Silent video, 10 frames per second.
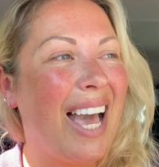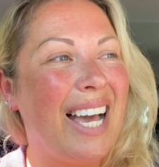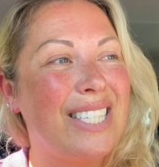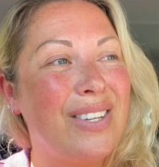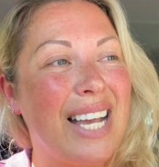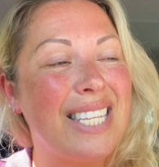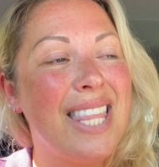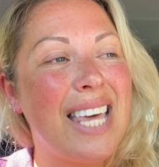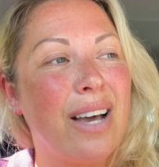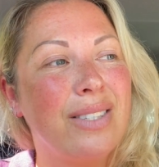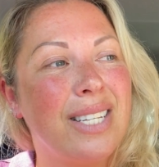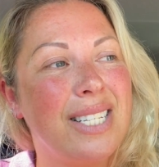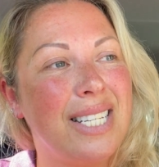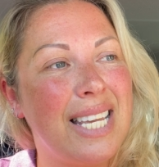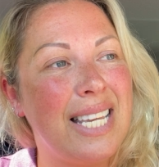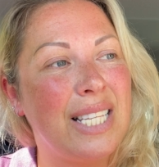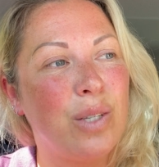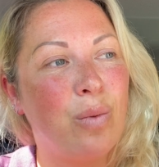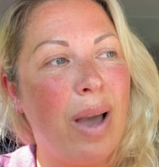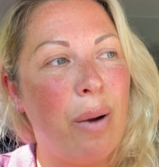So yeah, 10,000 is
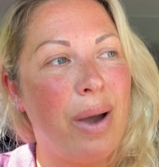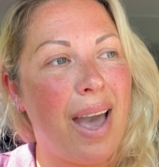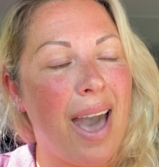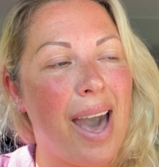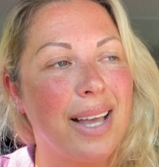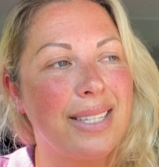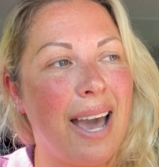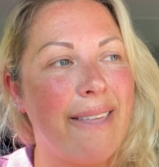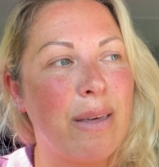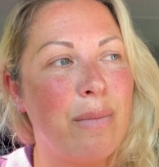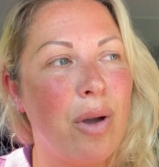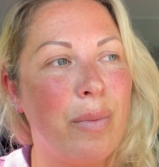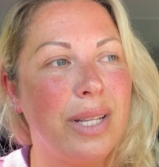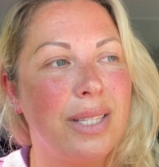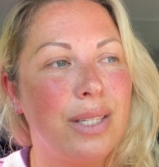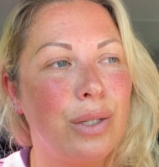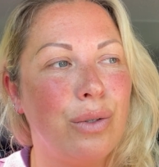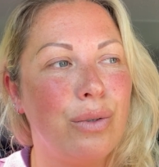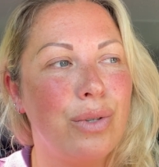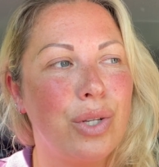where we're at the moment
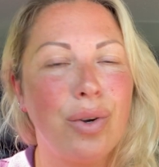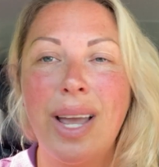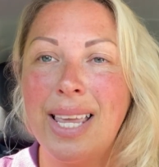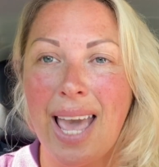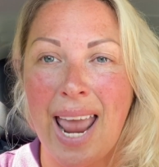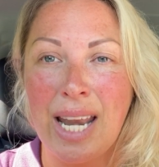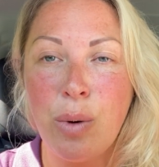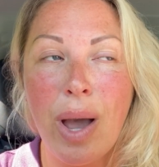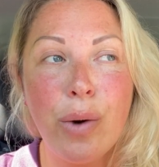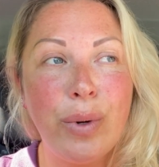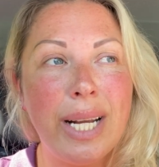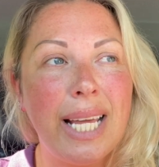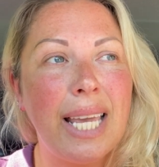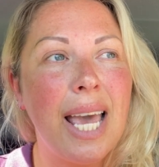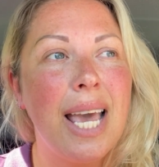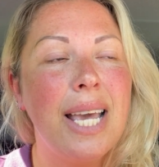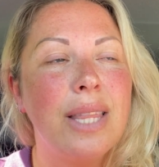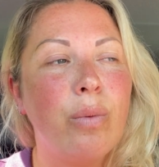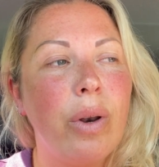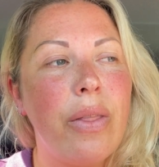to try and get anywhere really.
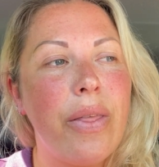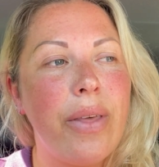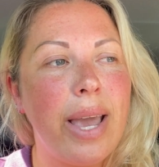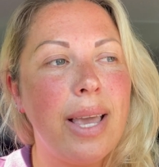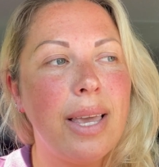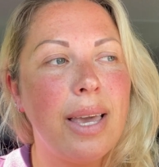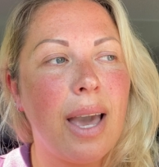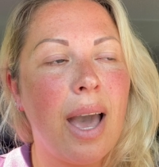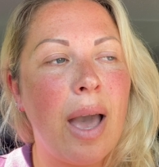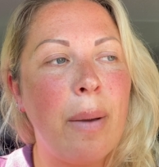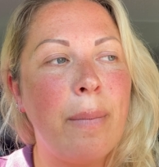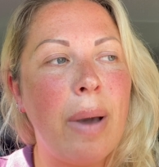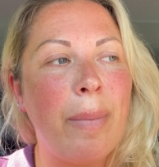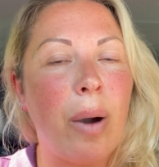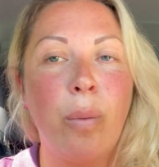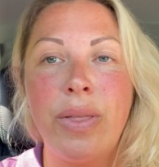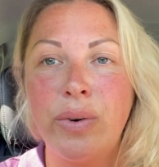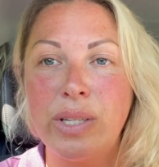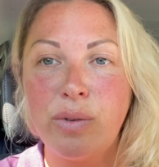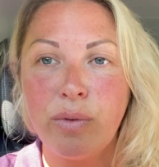The one other thing about
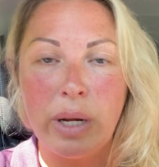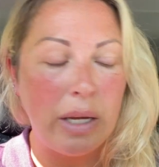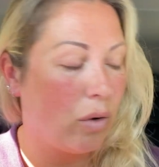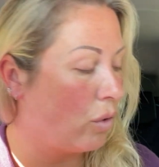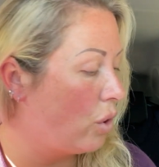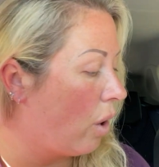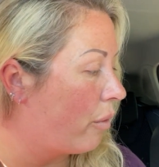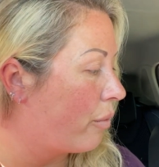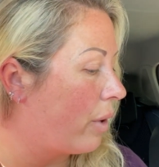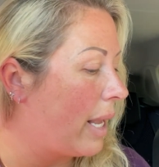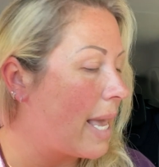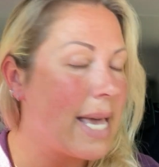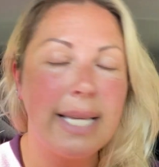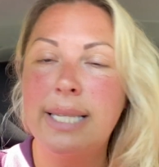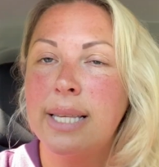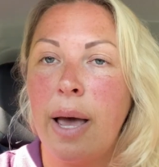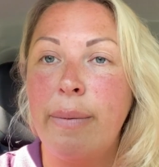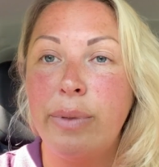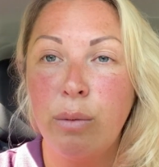whether it's free or not free is the